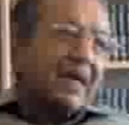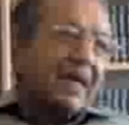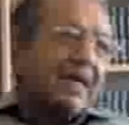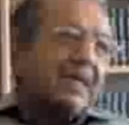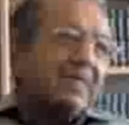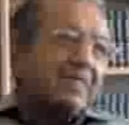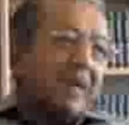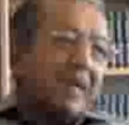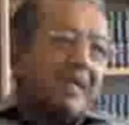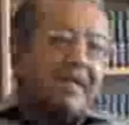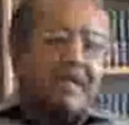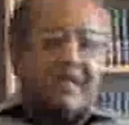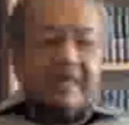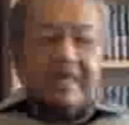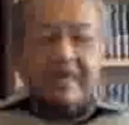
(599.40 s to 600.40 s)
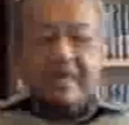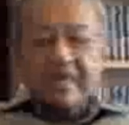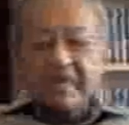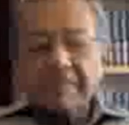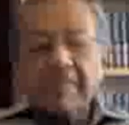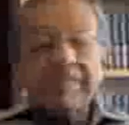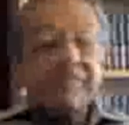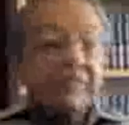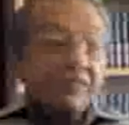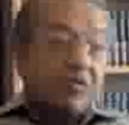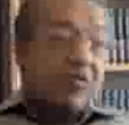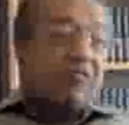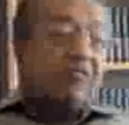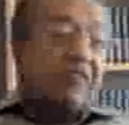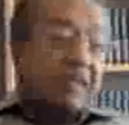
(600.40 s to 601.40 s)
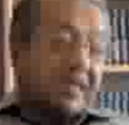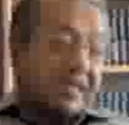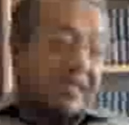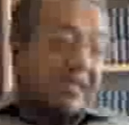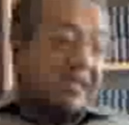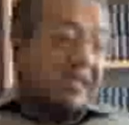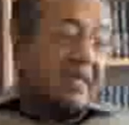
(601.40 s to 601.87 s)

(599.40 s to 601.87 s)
undermining the people's confidence in